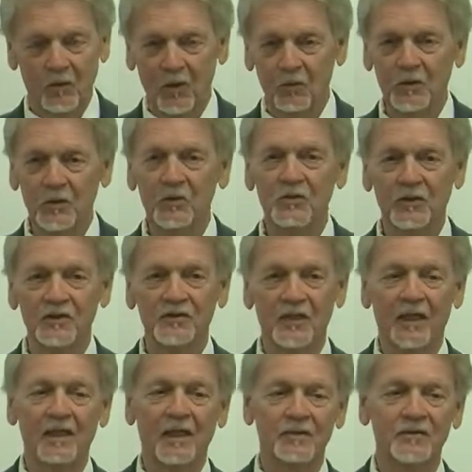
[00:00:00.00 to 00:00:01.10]
Well, we usually
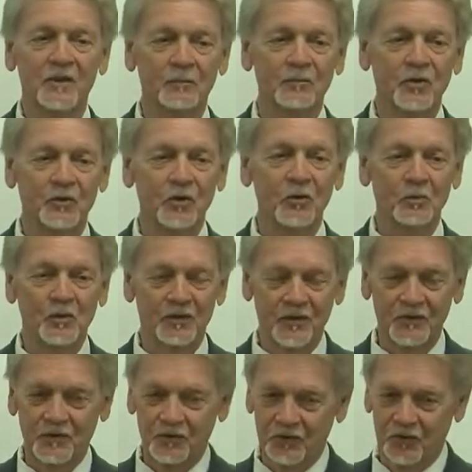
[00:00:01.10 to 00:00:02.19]
say that's up to you, but
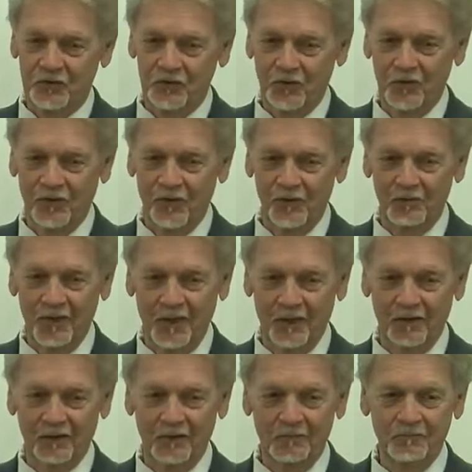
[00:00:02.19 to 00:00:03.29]
this is the truth of the
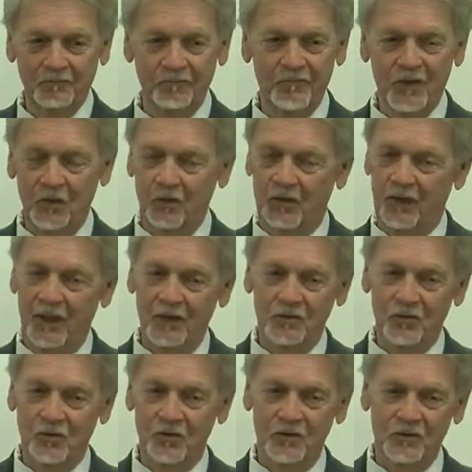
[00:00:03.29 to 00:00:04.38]
matter. You can't
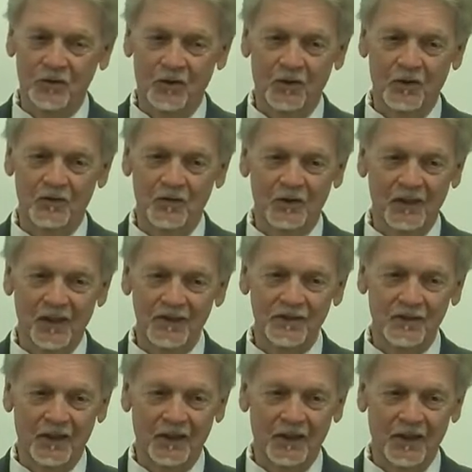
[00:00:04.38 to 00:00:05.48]
join the church unless
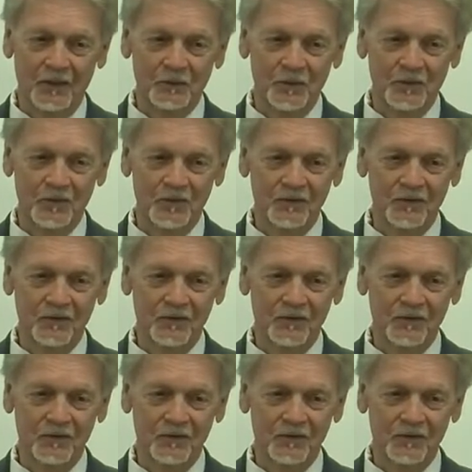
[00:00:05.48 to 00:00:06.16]
that happens.